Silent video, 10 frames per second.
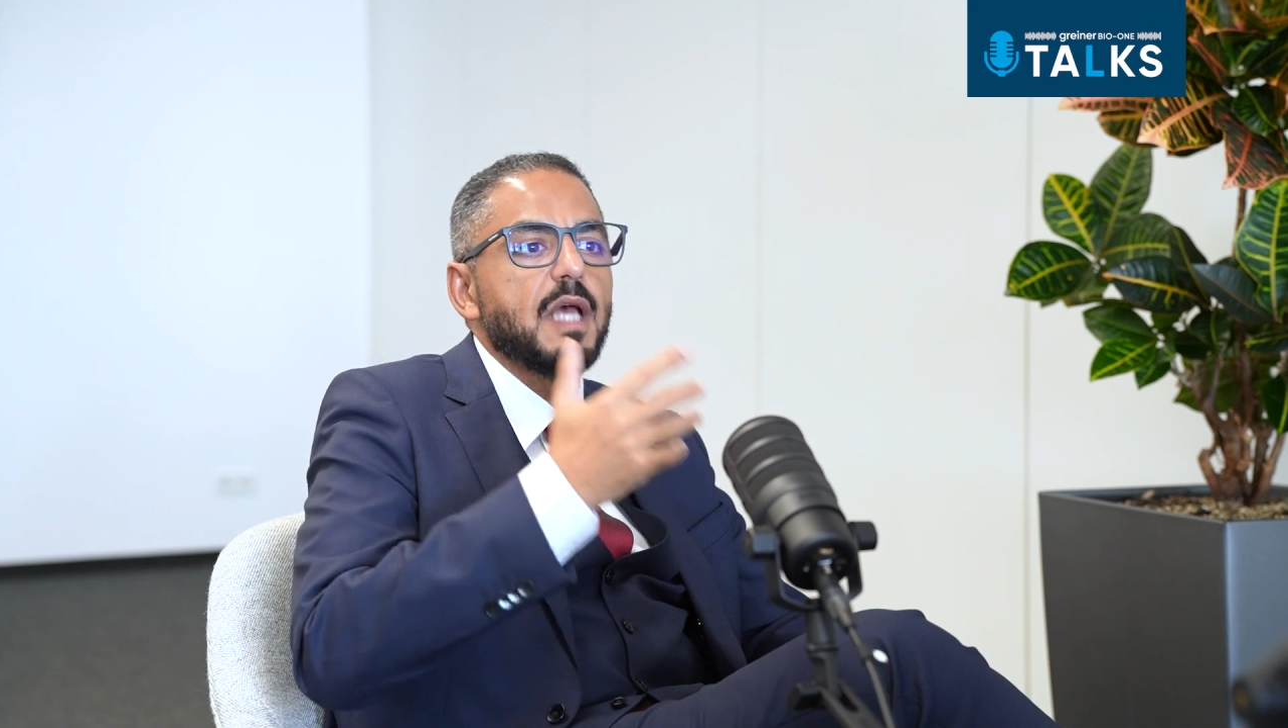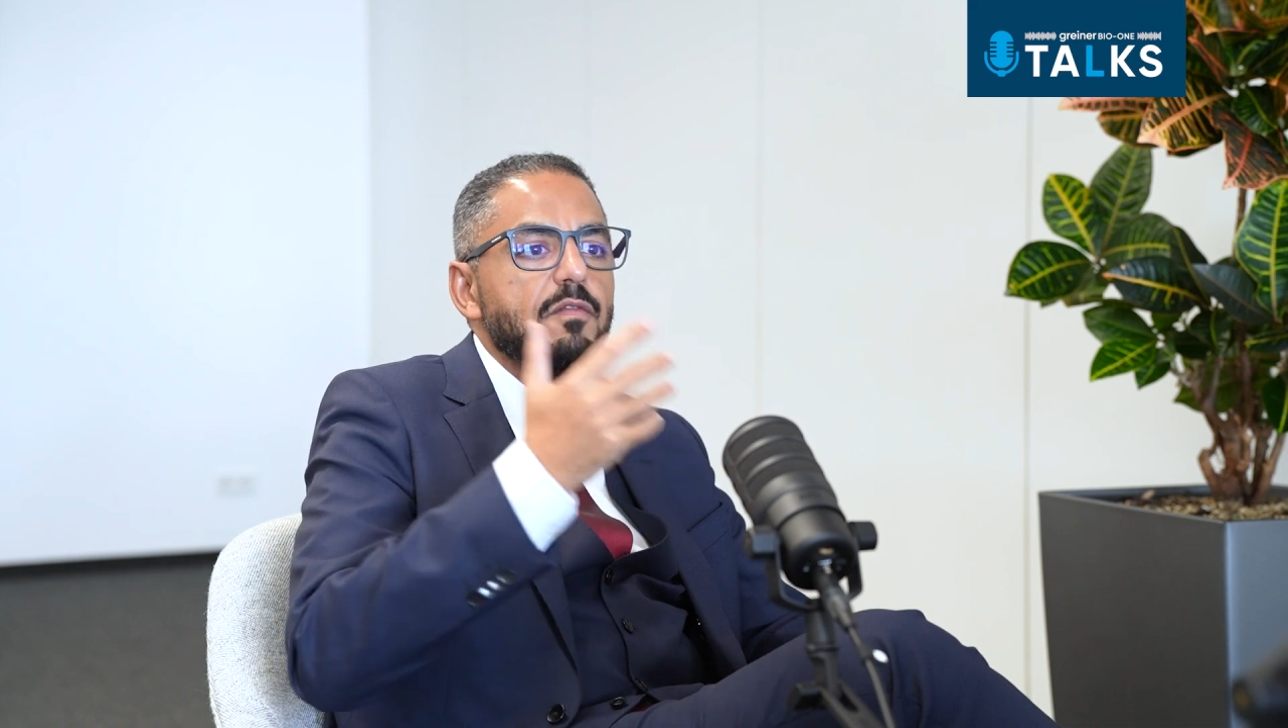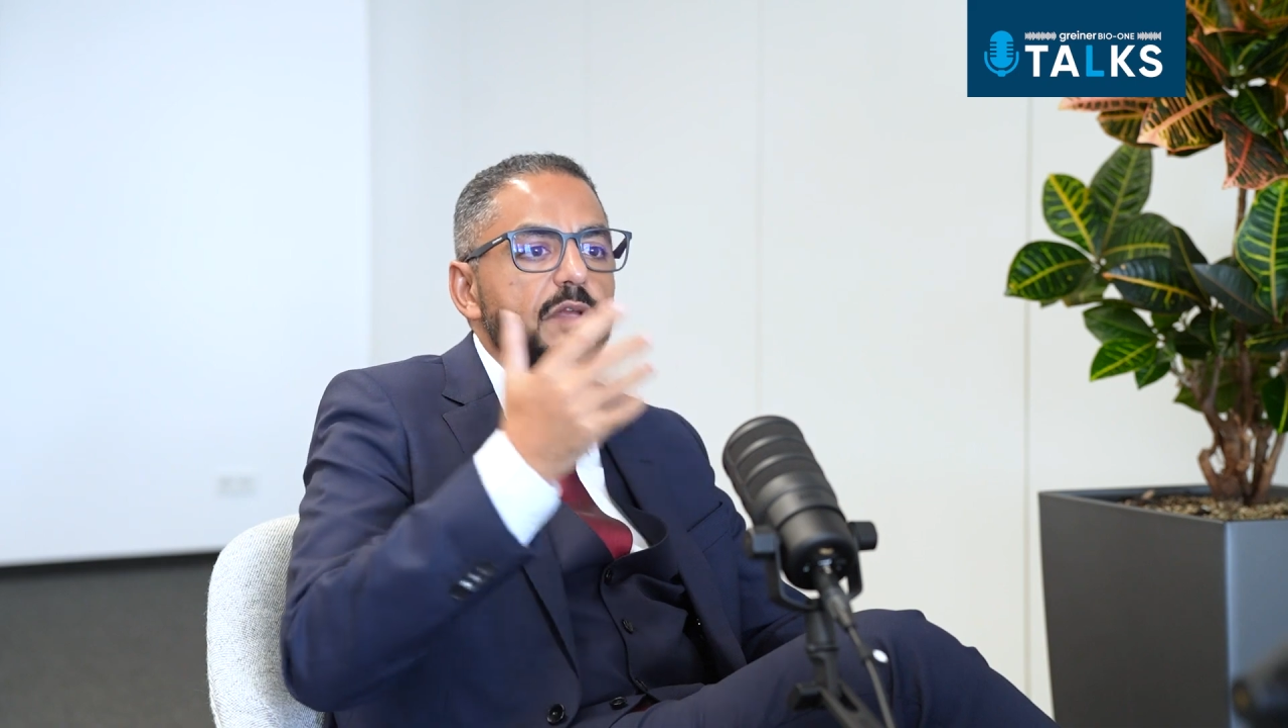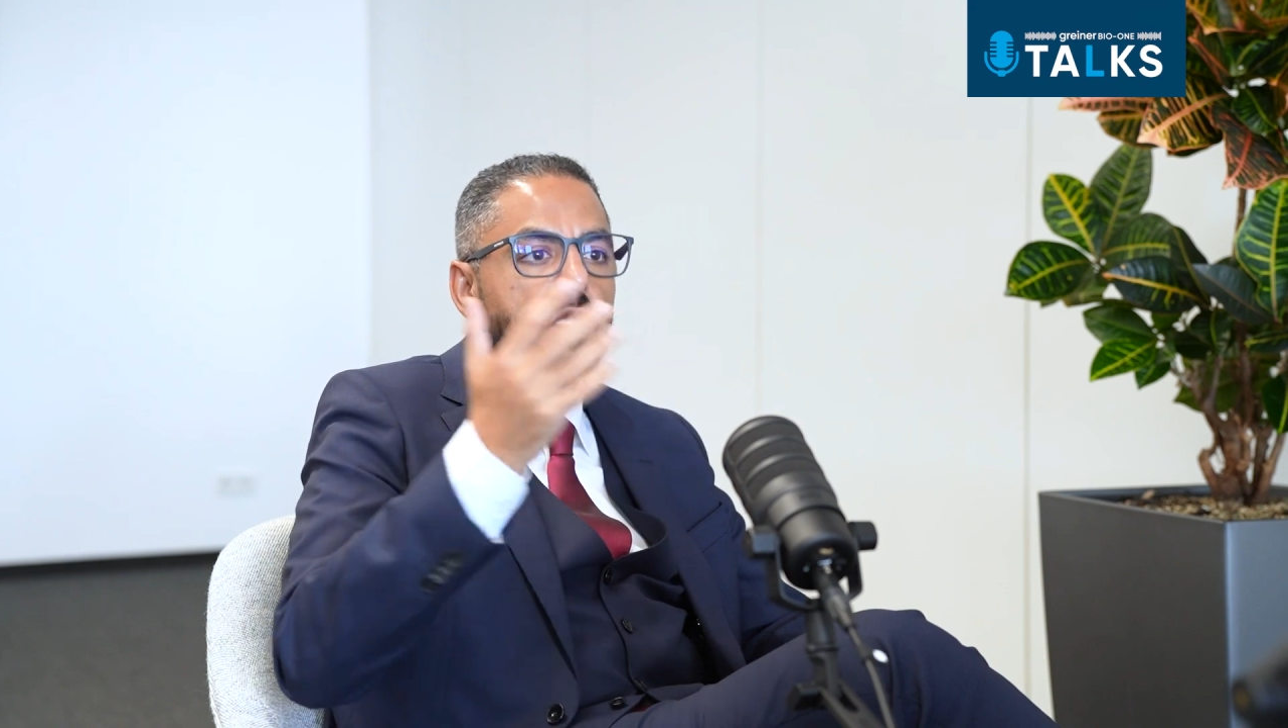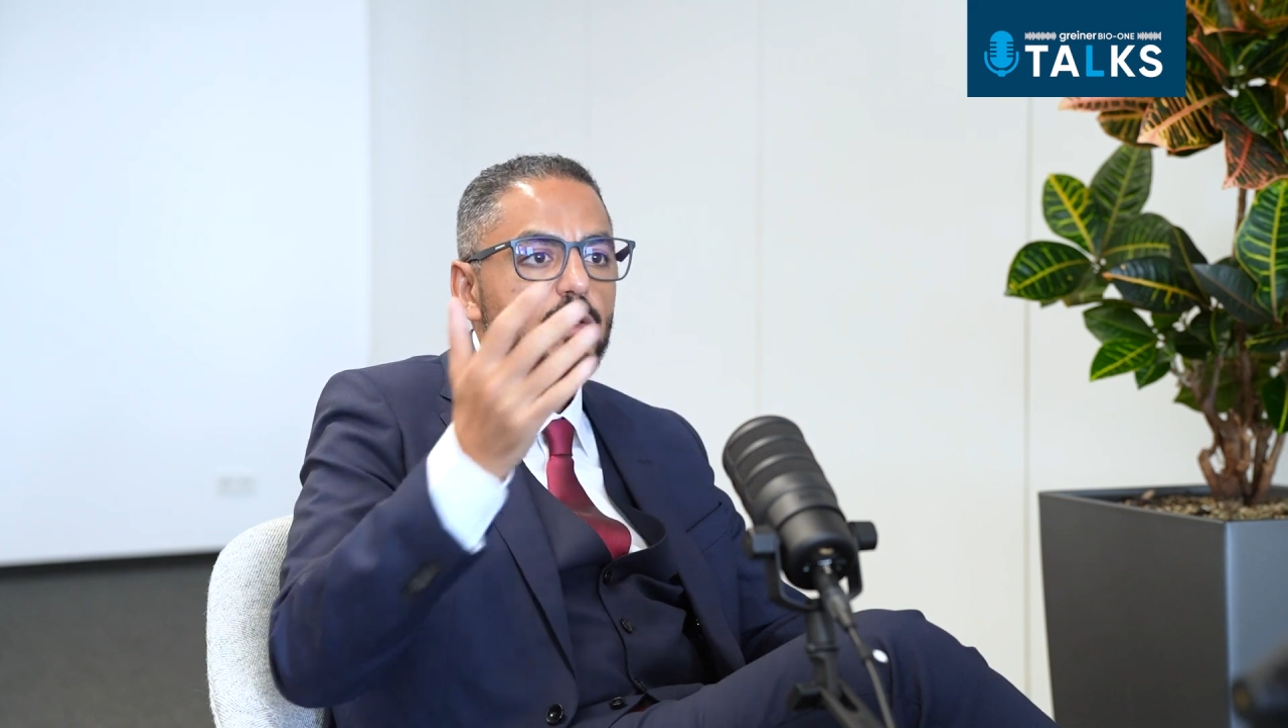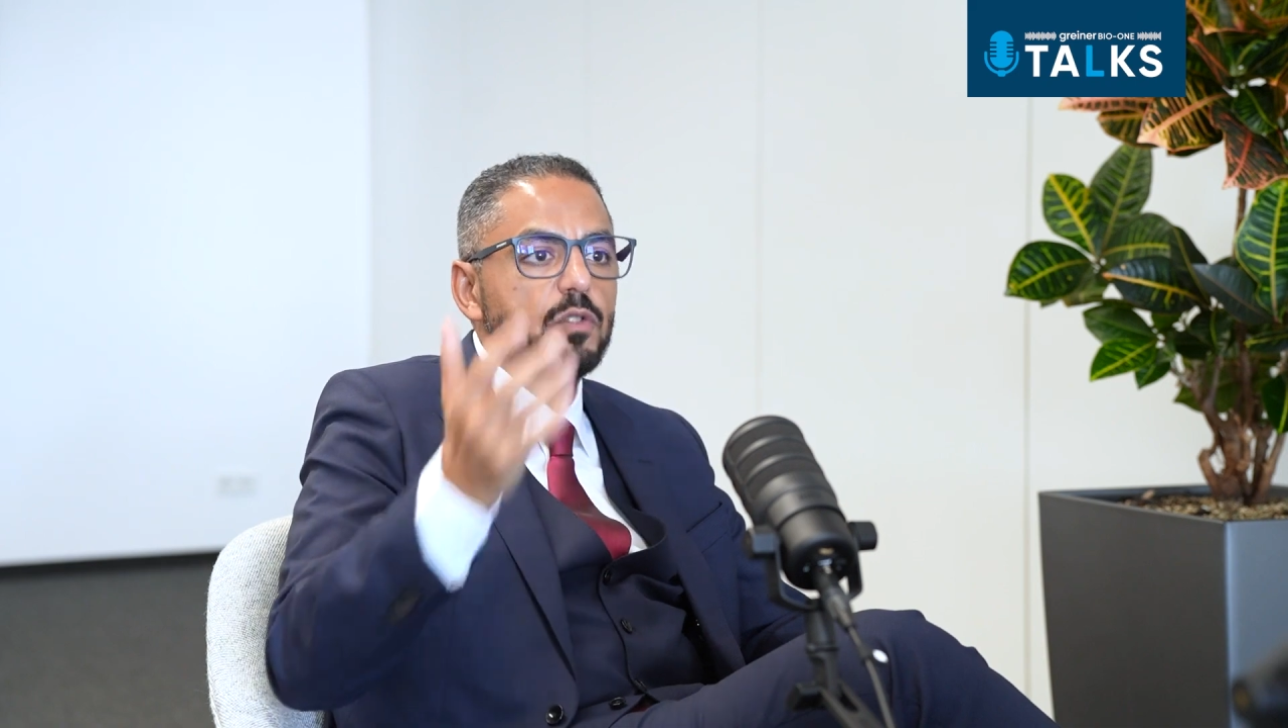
having a